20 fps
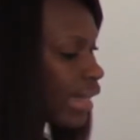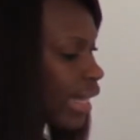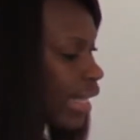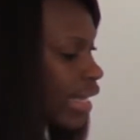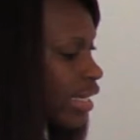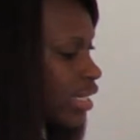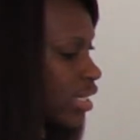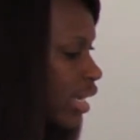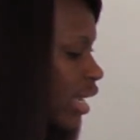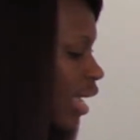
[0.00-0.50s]
the
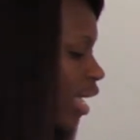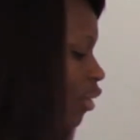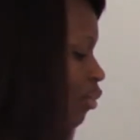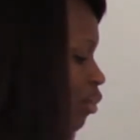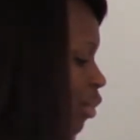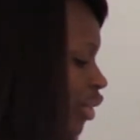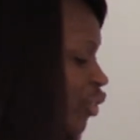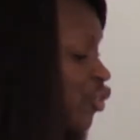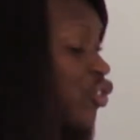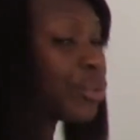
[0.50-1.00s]
entire
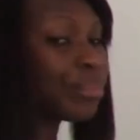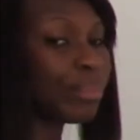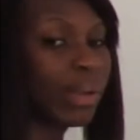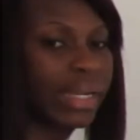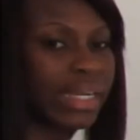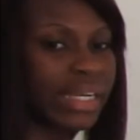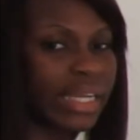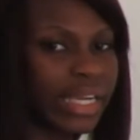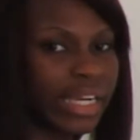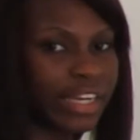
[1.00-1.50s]
equation
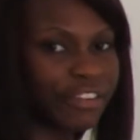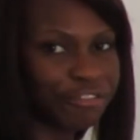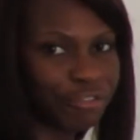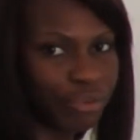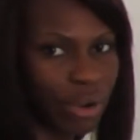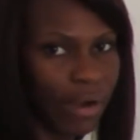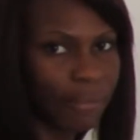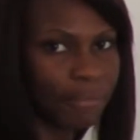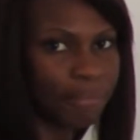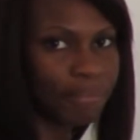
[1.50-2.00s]
by negative
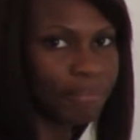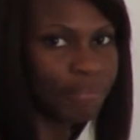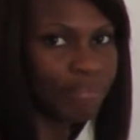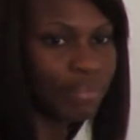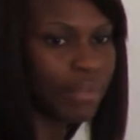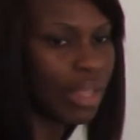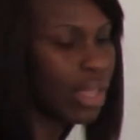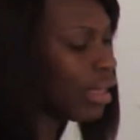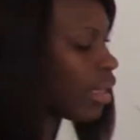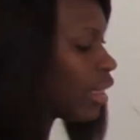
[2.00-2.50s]
1.
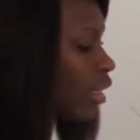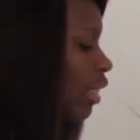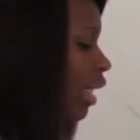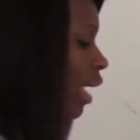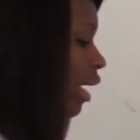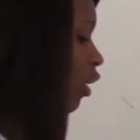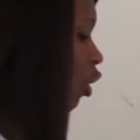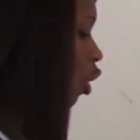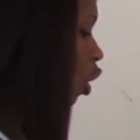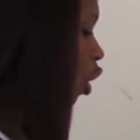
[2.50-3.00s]
Then